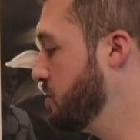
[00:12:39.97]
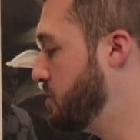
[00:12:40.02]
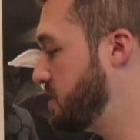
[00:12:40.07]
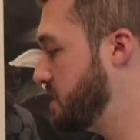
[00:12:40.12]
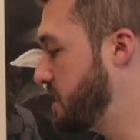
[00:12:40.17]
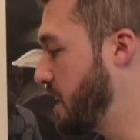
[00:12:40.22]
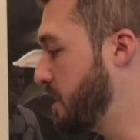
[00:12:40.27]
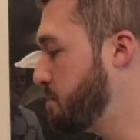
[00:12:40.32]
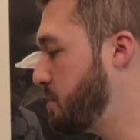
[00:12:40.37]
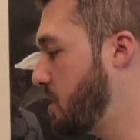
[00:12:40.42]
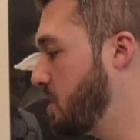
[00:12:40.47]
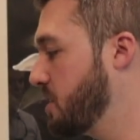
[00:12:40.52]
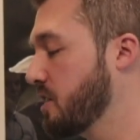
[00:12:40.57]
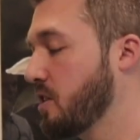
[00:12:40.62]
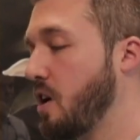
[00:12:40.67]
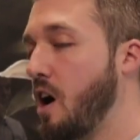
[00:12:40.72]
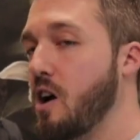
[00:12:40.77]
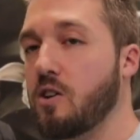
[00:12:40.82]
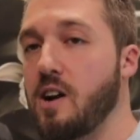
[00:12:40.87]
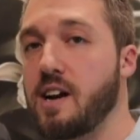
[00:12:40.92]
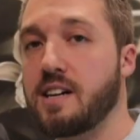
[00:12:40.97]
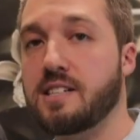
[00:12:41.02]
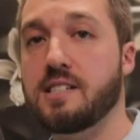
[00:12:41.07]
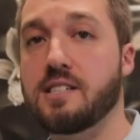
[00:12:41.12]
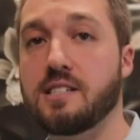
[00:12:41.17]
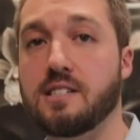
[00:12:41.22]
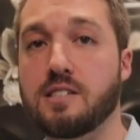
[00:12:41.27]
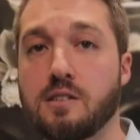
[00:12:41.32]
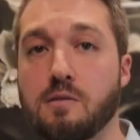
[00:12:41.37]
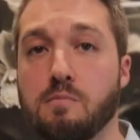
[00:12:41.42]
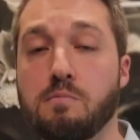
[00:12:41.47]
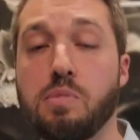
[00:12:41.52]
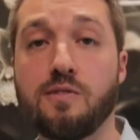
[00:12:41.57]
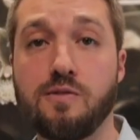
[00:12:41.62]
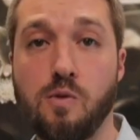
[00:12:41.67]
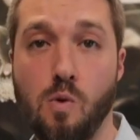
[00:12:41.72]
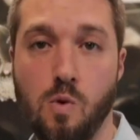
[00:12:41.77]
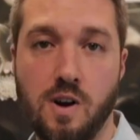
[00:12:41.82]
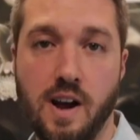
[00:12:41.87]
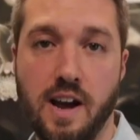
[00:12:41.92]
set up all your RXs
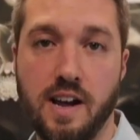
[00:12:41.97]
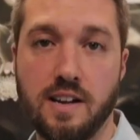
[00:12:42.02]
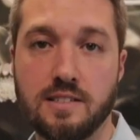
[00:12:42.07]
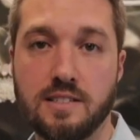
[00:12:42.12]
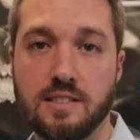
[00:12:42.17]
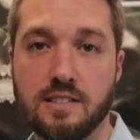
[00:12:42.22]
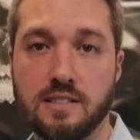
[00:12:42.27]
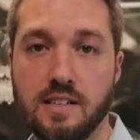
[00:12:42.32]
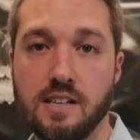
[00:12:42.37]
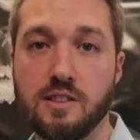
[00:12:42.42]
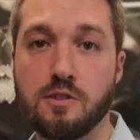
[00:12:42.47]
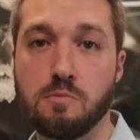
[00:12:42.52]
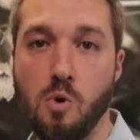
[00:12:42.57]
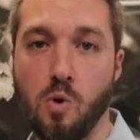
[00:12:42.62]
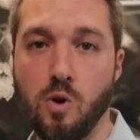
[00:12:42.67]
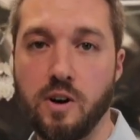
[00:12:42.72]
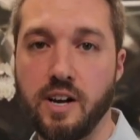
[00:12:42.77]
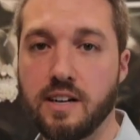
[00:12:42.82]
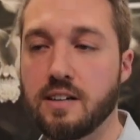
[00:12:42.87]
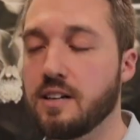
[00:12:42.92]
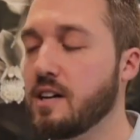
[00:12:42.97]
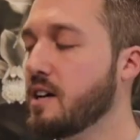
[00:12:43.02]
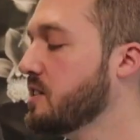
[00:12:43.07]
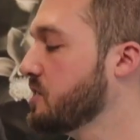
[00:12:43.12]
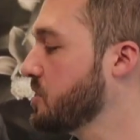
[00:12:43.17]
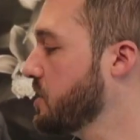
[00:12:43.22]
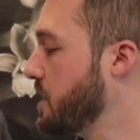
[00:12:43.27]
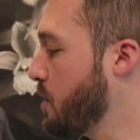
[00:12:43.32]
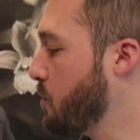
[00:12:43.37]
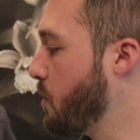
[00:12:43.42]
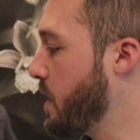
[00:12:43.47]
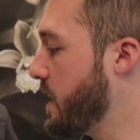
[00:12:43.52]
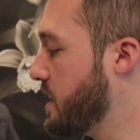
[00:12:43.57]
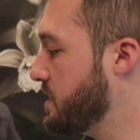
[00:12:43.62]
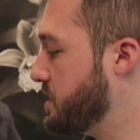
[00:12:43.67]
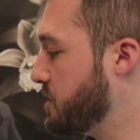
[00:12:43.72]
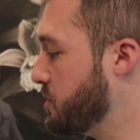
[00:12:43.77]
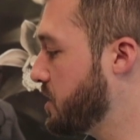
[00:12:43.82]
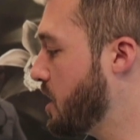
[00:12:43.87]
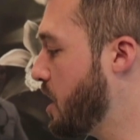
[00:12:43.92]
beforehand in the morning, so that way
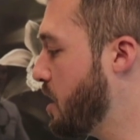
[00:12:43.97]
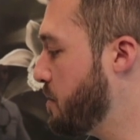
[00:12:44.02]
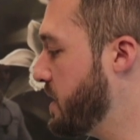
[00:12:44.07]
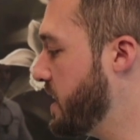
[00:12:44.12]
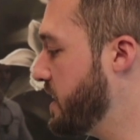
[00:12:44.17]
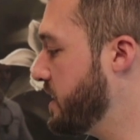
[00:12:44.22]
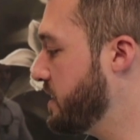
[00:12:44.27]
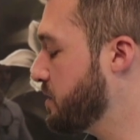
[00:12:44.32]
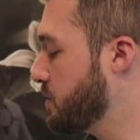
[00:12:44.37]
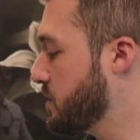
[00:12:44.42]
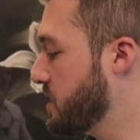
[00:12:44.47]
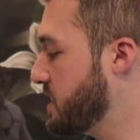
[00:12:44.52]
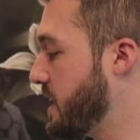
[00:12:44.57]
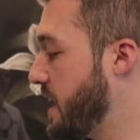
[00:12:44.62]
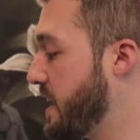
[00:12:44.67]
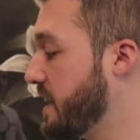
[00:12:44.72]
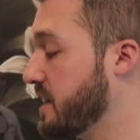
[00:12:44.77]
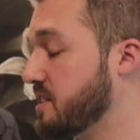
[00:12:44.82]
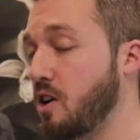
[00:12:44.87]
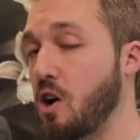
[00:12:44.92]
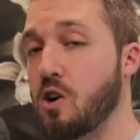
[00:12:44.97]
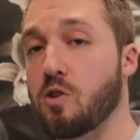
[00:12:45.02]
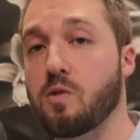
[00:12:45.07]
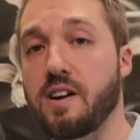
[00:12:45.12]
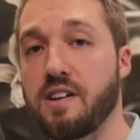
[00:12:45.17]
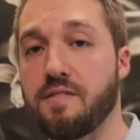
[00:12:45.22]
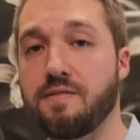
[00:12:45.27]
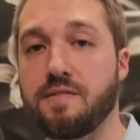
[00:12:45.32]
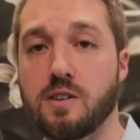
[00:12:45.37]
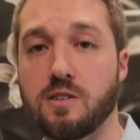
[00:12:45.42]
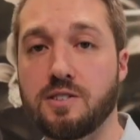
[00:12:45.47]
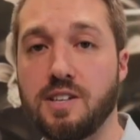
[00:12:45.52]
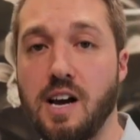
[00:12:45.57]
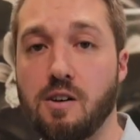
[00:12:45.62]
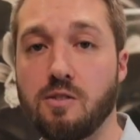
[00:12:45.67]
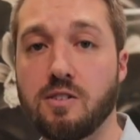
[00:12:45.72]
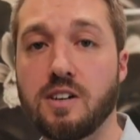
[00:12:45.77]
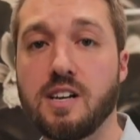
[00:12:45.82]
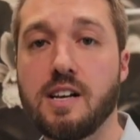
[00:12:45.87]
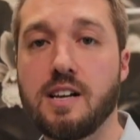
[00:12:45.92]
as you come in for the day, it's already filled
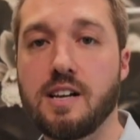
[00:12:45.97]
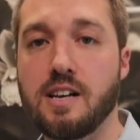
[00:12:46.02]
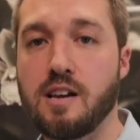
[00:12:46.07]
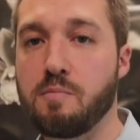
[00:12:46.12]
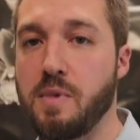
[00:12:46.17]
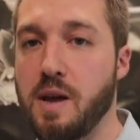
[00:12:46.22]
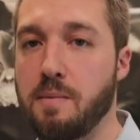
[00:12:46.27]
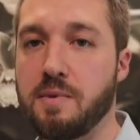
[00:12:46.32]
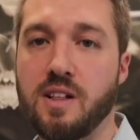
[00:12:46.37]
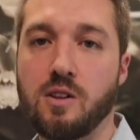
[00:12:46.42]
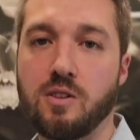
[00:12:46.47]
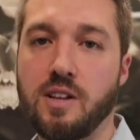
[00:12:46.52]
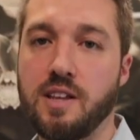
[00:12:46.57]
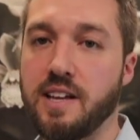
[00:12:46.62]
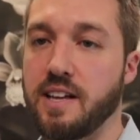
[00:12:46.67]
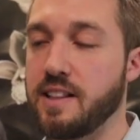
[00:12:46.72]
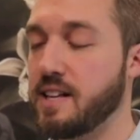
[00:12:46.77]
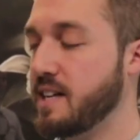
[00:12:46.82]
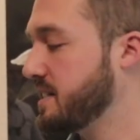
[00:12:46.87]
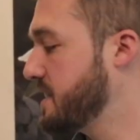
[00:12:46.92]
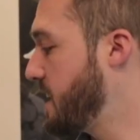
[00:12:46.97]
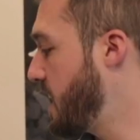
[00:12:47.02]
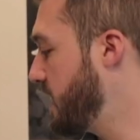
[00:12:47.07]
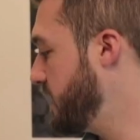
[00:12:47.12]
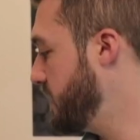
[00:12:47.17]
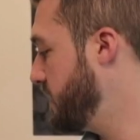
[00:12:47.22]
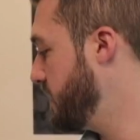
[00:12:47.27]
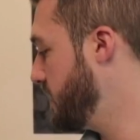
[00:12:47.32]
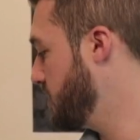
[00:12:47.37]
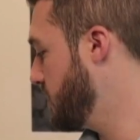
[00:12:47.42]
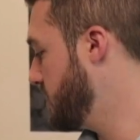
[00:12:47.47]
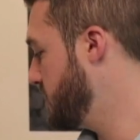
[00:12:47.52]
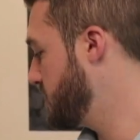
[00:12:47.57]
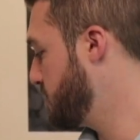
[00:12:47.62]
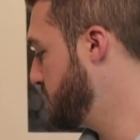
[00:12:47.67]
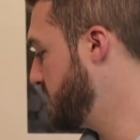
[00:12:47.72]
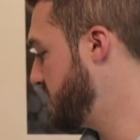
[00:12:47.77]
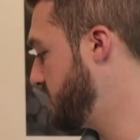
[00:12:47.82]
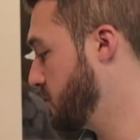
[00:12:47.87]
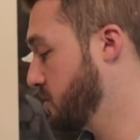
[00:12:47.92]
out. And maybe the only thing that's not in there is
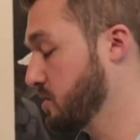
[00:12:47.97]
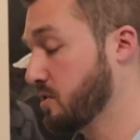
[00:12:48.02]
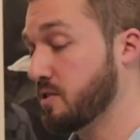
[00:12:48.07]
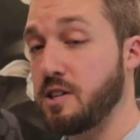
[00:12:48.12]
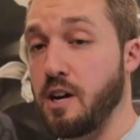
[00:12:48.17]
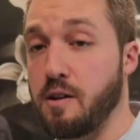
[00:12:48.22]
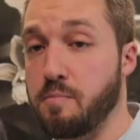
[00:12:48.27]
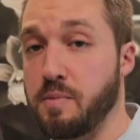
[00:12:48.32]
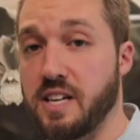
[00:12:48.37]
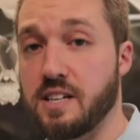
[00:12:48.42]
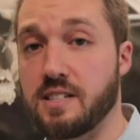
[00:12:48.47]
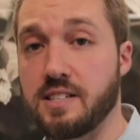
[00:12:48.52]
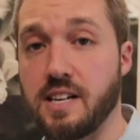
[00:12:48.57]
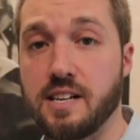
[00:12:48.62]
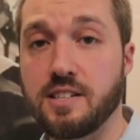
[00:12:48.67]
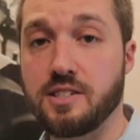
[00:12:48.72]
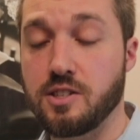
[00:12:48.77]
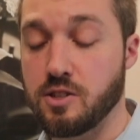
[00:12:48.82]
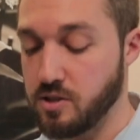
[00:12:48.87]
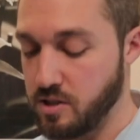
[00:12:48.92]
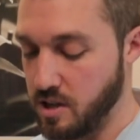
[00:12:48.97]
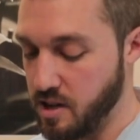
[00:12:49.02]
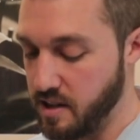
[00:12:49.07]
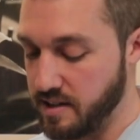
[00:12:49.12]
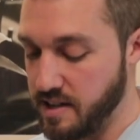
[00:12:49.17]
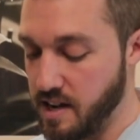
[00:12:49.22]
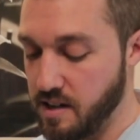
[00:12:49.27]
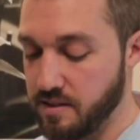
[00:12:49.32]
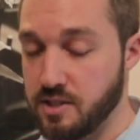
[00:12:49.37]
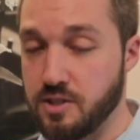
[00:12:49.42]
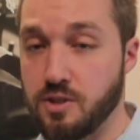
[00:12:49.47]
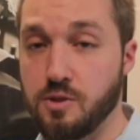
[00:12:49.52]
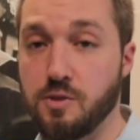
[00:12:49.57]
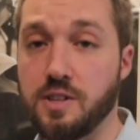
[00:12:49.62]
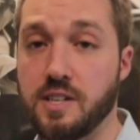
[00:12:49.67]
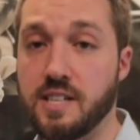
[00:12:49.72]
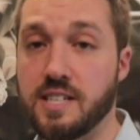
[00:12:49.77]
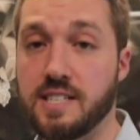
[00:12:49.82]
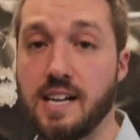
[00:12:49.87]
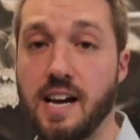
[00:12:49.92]
the material type, because as you're cutting down the
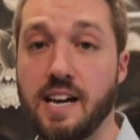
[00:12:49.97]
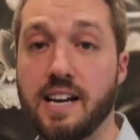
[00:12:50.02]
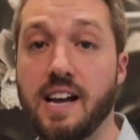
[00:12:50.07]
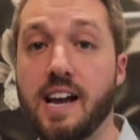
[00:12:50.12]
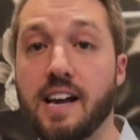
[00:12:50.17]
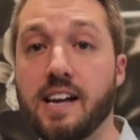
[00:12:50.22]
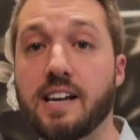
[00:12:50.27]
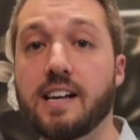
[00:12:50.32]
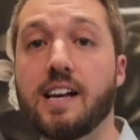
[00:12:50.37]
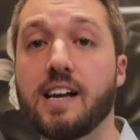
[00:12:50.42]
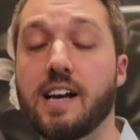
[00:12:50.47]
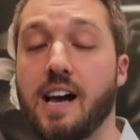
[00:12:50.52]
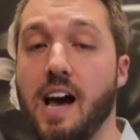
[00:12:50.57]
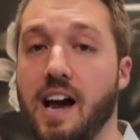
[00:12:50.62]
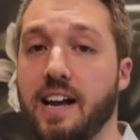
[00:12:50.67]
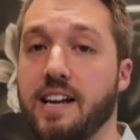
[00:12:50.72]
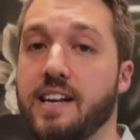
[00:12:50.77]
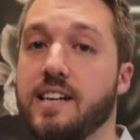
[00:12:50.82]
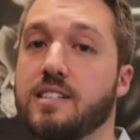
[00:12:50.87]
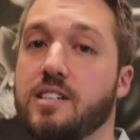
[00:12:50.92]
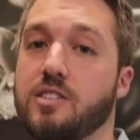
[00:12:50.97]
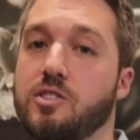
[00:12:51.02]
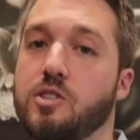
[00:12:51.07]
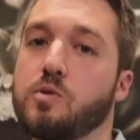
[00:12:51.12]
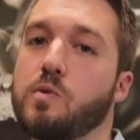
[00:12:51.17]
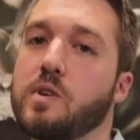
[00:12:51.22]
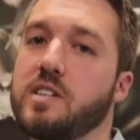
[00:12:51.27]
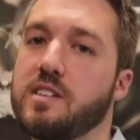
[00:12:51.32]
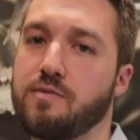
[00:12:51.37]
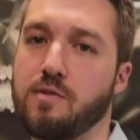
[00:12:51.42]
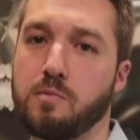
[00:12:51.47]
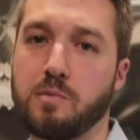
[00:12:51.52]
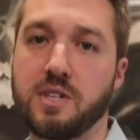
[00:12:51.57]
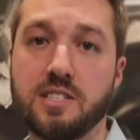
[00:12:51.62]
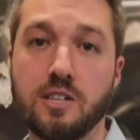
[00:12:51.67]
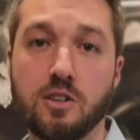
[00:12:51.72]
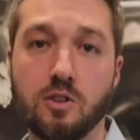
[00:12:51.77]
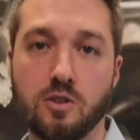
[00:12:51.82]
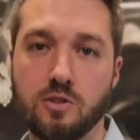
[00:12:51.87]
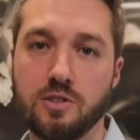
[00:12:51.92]
tooth, you decide, hey, I need to do a different
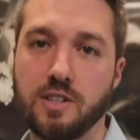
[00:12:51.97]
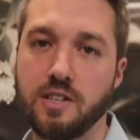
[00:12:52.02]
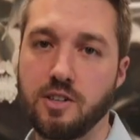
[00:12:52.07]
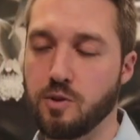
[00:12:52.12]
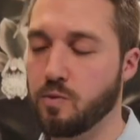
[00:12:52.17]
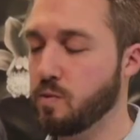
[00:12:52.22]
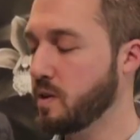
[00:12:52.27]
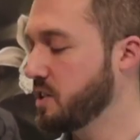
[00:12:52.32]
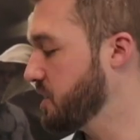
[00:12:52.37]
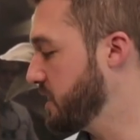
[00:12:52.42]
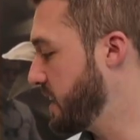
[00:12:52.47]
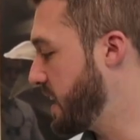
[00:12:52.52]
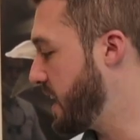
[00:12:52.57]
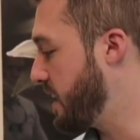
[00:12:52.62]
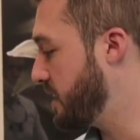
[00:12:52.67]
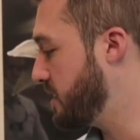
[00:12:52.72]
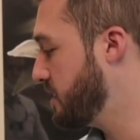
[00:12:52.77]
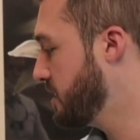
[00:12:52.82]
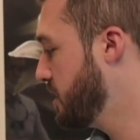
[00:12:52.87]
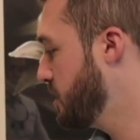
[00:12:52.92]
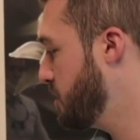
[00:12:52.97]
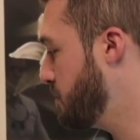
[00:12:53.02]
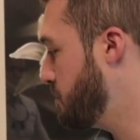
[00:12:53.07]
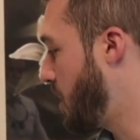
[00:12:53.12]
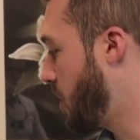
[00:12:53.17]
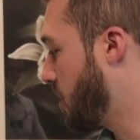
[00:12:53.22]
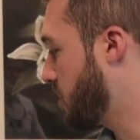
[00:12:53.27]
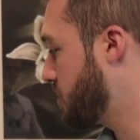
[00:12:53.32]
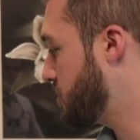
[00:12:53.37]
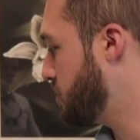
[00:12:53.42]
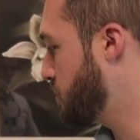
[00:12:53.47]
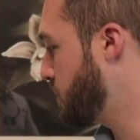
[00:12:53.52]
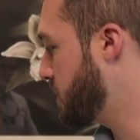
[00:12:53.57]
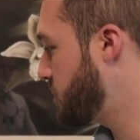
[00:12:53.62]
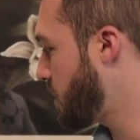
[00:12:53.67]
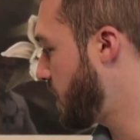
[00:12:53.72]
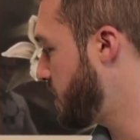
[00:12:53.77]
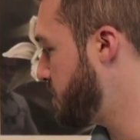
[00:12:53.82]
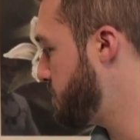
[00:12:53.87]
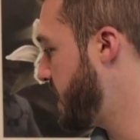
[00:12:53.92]
material than you originally had marked. So we
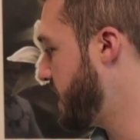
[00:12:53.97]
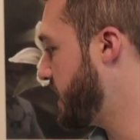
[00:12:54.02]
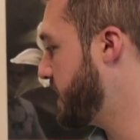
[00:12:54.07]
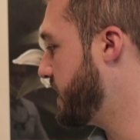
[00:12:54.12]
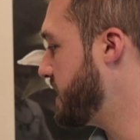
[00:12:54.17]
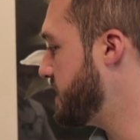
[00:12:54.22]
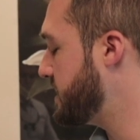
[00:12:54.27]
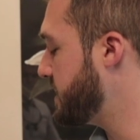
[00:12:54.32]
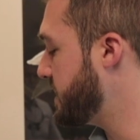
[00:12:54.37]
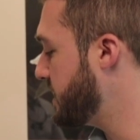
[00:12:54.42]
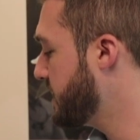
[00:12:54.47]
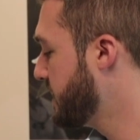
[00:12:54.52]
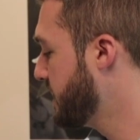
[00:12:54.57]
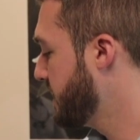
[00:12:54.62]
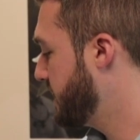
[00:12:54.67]
try to make it easy